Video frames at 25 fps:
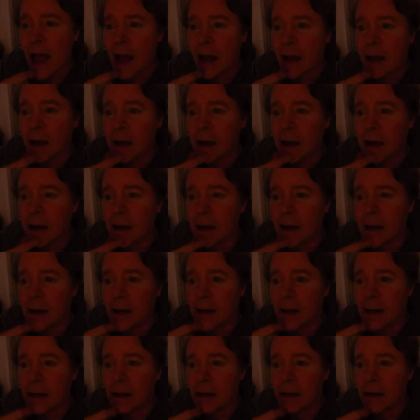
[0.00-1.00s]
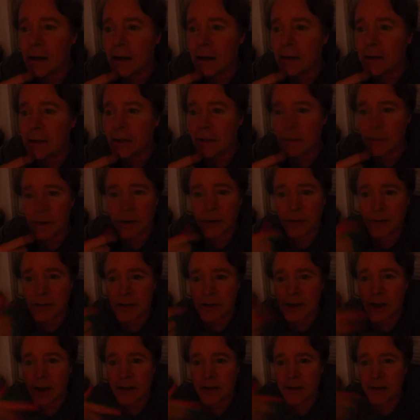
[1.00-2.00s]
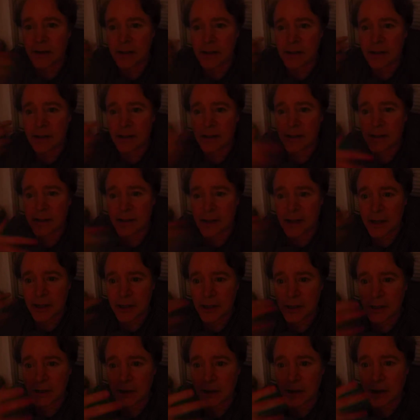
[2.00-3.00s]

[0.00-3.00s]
uh, turmeric was causing a sensation,